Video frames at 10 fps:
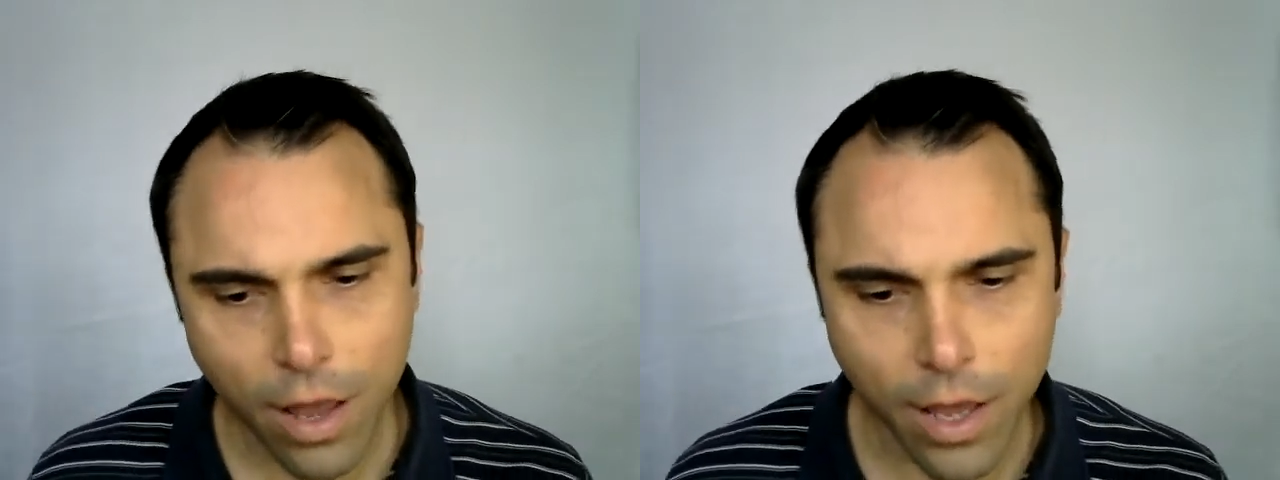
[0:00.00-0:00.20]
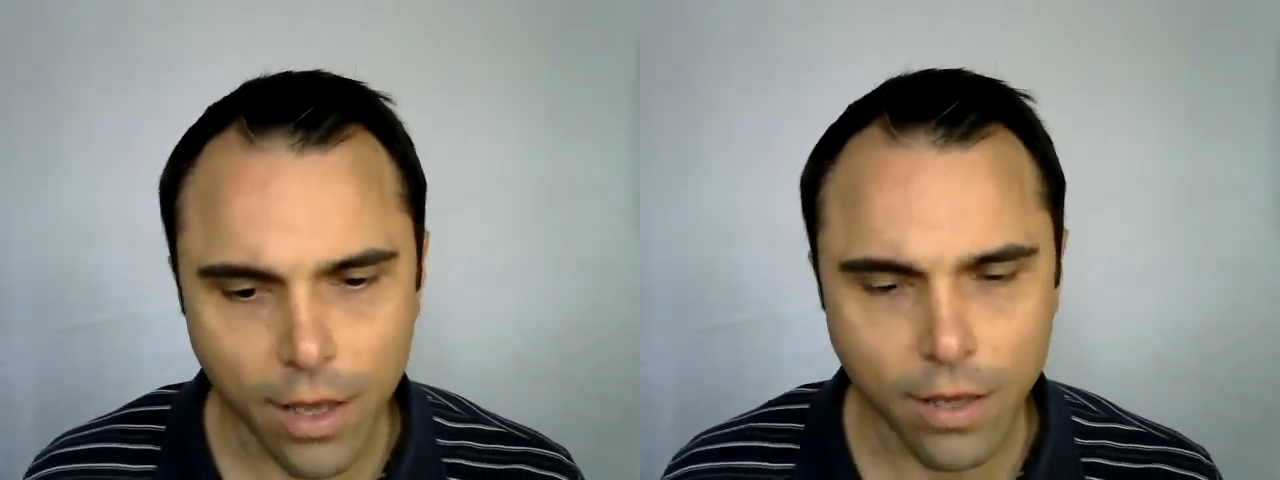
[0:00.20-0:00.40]

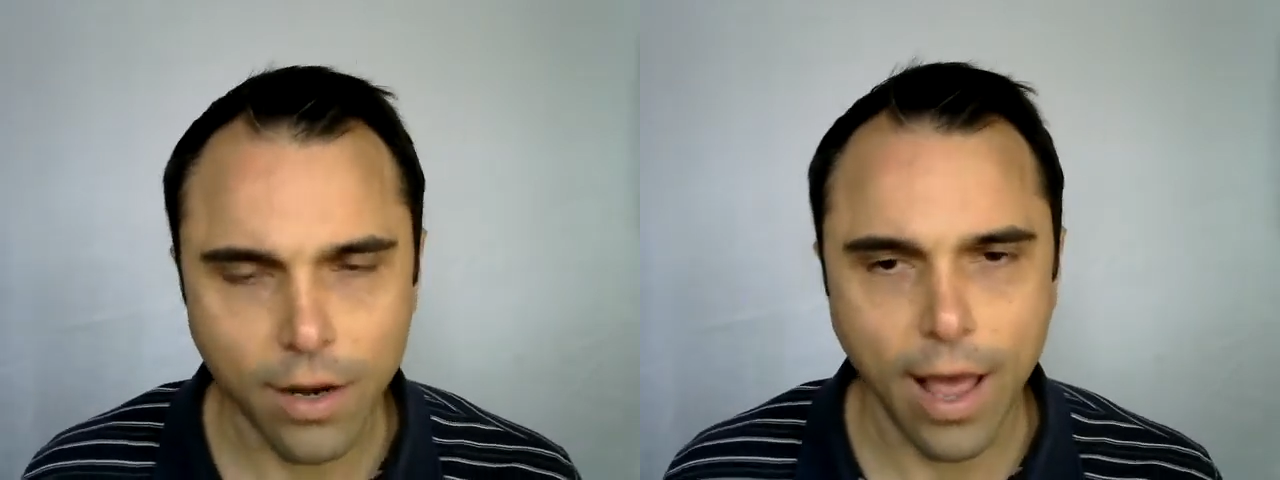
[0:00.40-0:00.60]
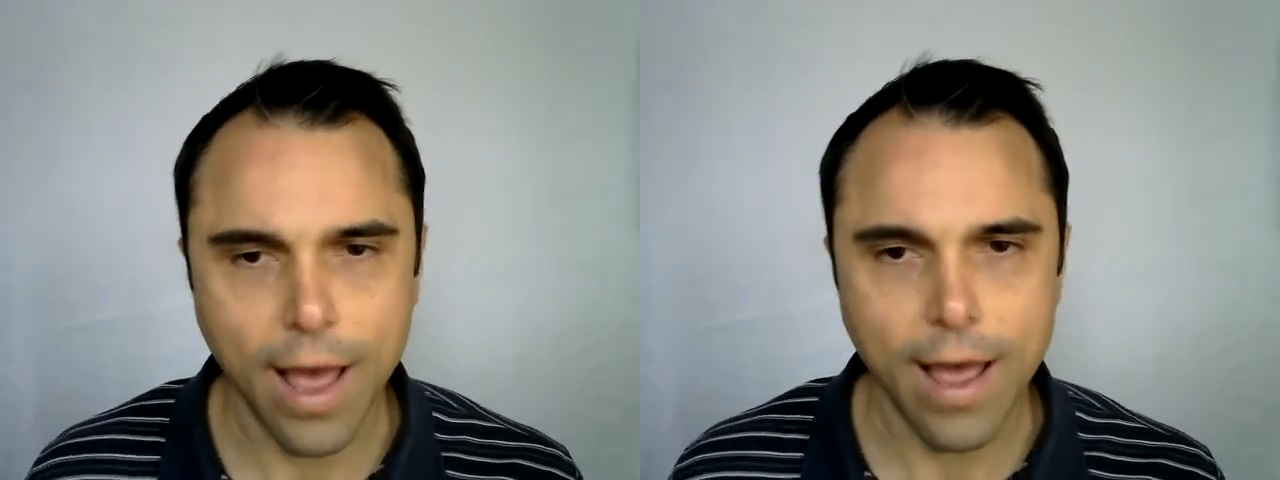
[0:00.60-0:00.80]
and
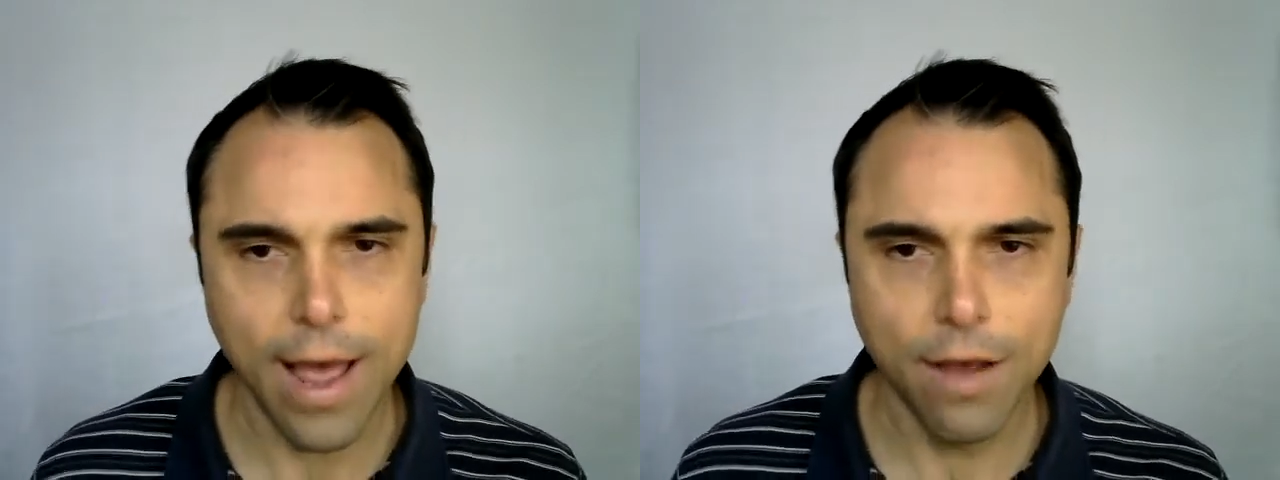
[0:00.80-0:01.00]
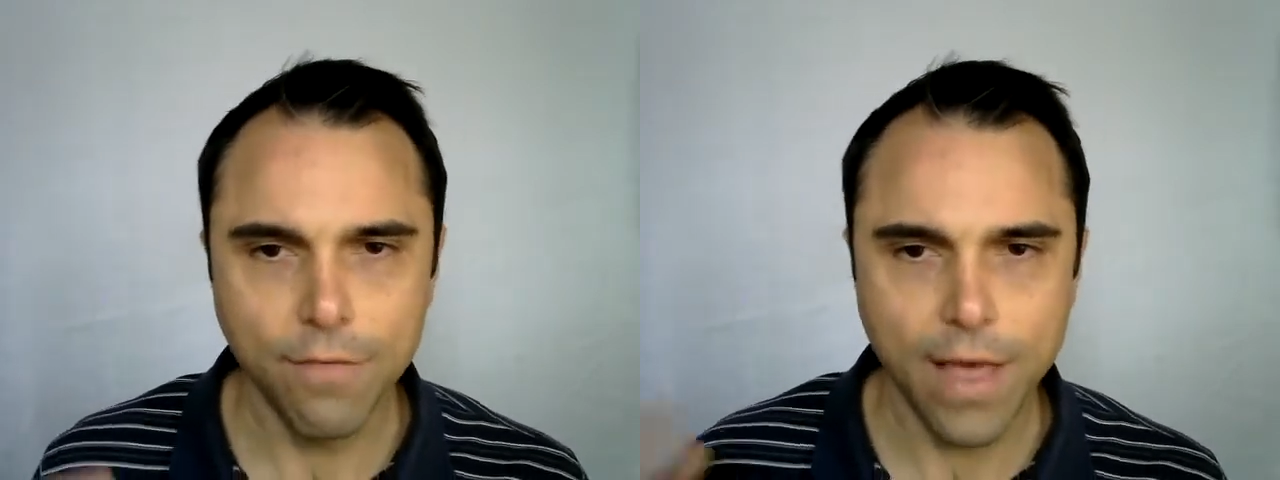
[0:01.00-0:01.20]
I
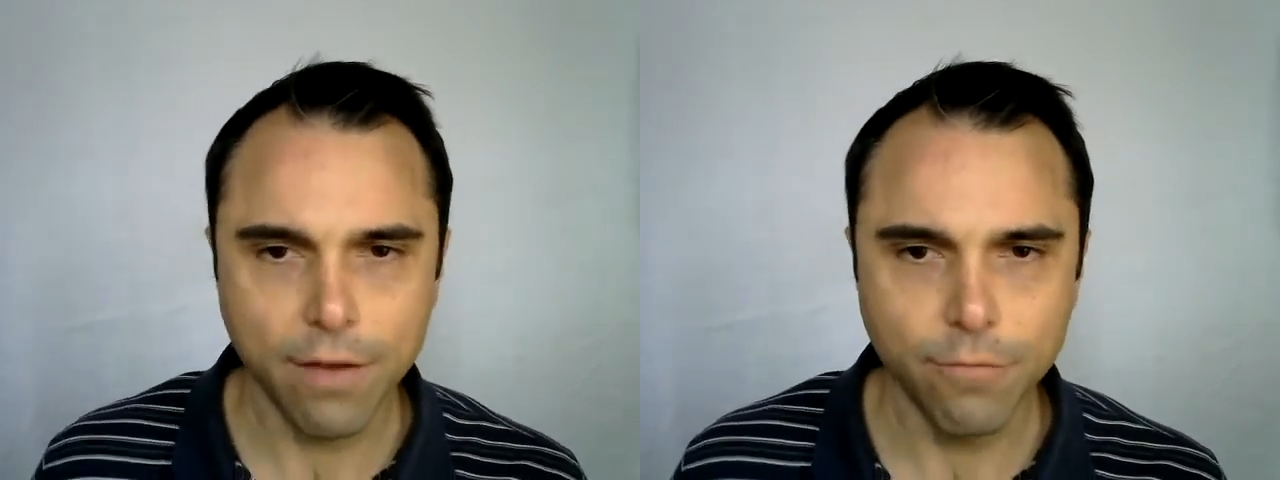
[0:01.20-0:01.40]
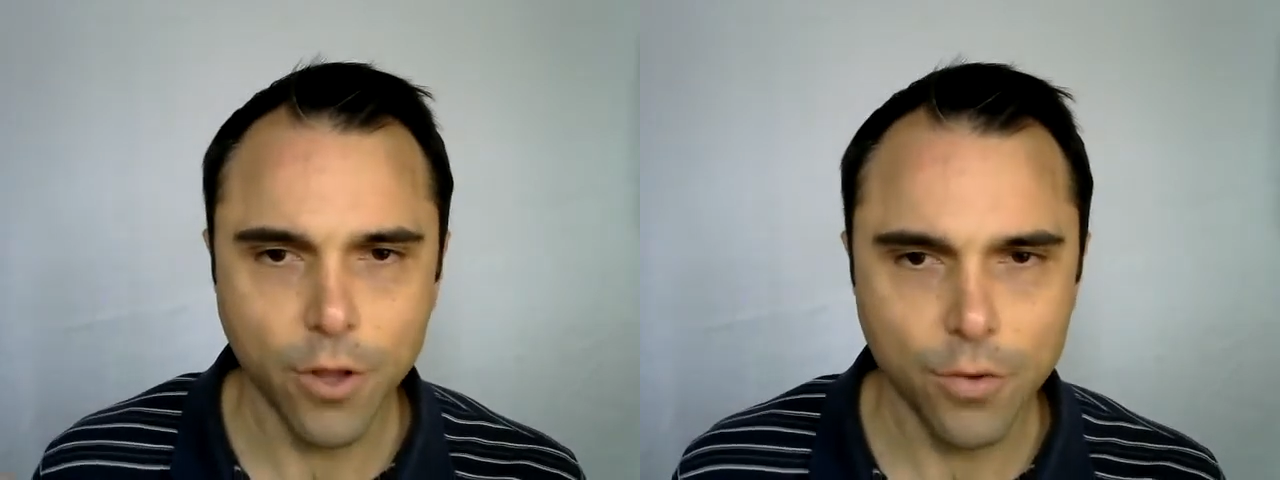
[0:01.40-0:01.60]
have
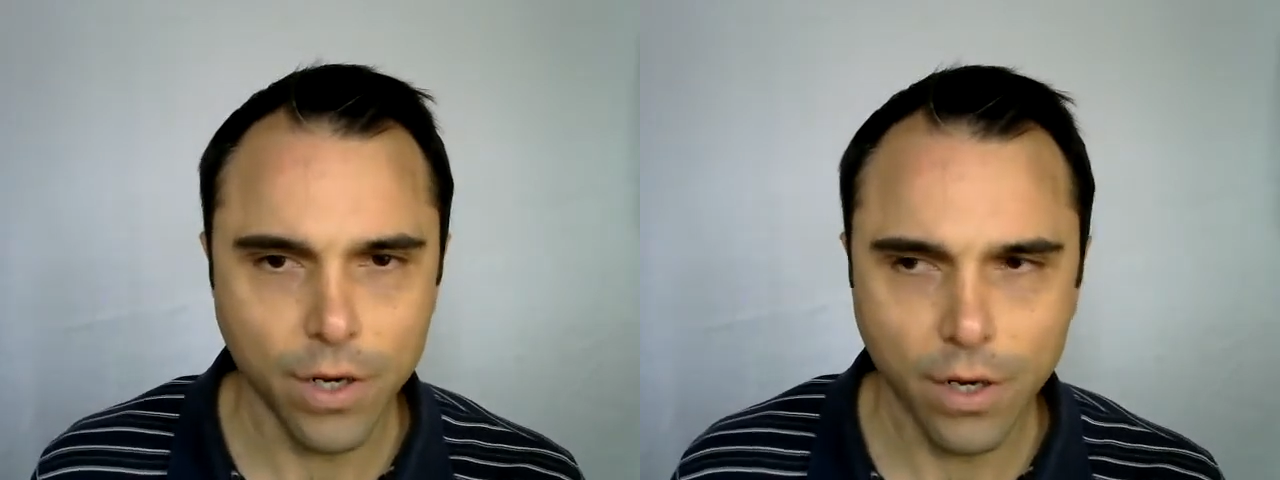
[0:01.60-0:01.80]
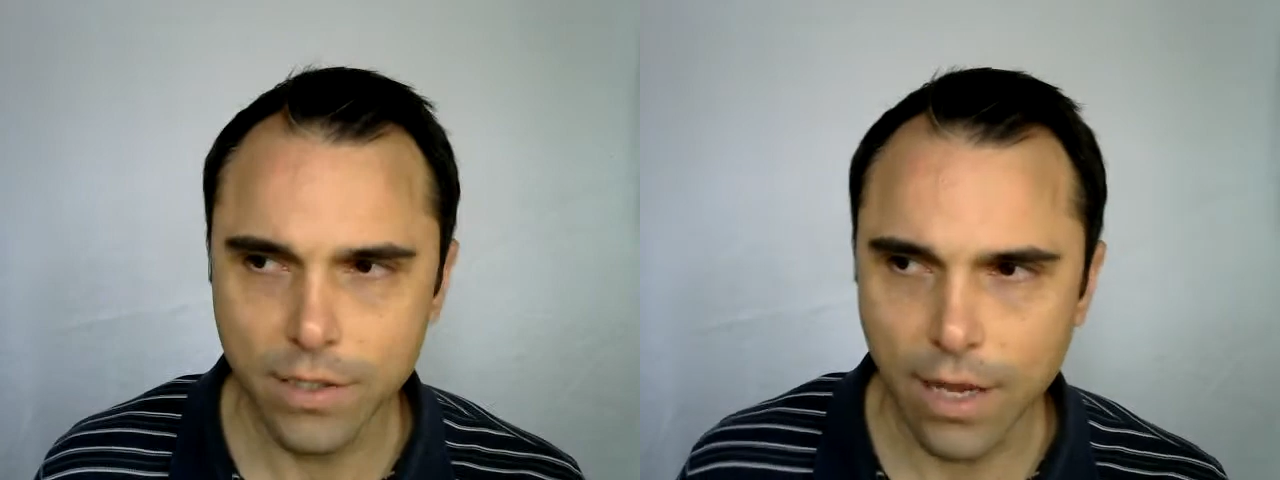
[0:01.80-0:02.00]
that
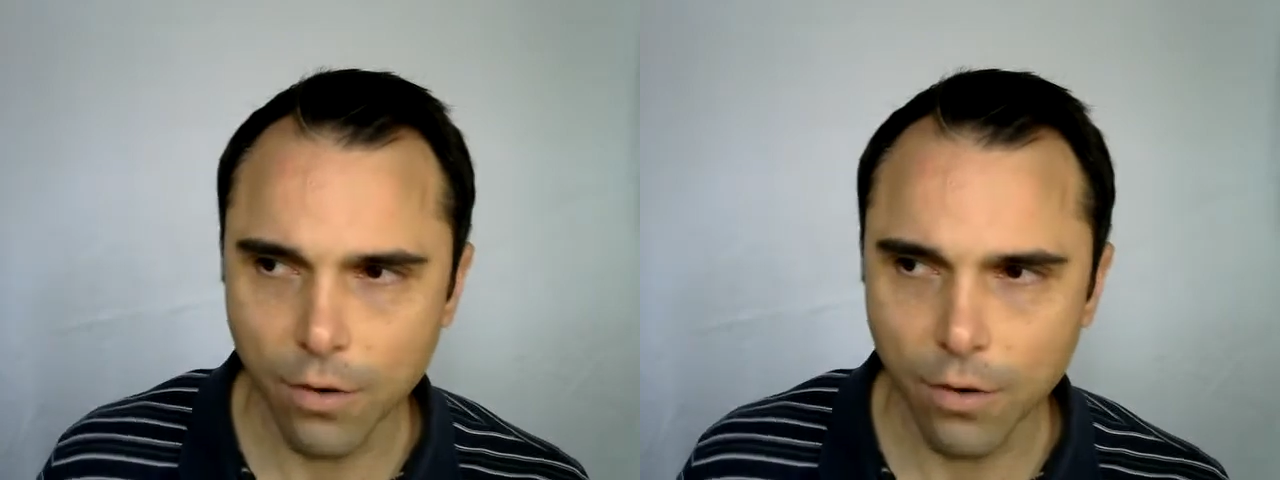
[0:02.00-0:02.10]
floating because I